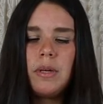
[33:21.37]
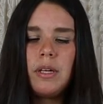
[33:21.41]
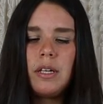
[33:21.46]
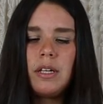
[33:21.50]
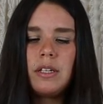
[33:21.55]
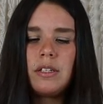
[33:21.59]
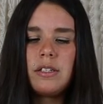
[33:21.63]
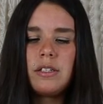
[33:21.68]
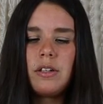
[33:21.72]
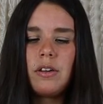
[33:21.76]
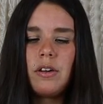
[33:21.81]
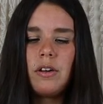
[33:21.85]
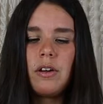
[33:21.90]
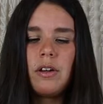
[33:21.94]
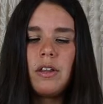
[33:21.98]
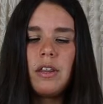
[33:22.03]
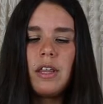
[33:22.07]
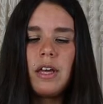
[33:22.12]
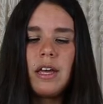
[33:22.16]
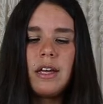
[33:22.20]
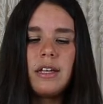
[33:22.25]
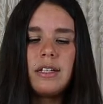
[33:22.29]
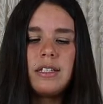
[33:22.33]
and so
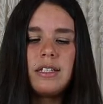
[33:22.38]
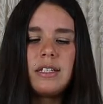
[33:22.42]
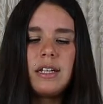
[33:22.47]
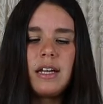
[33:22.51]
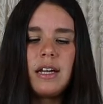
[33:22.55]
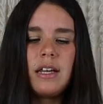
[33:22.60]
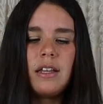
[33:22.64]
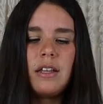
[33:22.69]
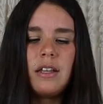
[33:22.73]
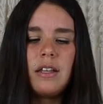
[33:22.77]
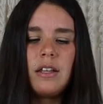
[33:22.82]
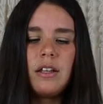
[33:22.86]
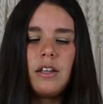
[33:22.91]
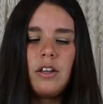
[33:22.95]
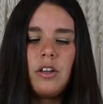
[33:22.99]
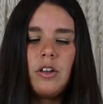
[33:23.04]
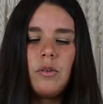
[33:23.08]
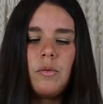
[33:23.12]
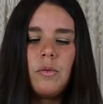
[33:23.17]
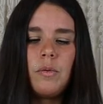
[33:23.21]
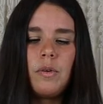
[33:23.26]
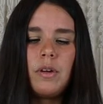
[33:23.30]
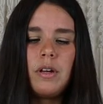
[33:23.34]
they say that
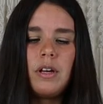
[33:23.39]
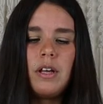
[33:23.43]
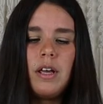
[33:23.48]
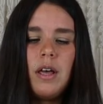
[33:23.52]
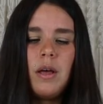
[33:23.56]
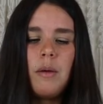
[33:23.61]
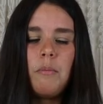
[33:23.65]
you would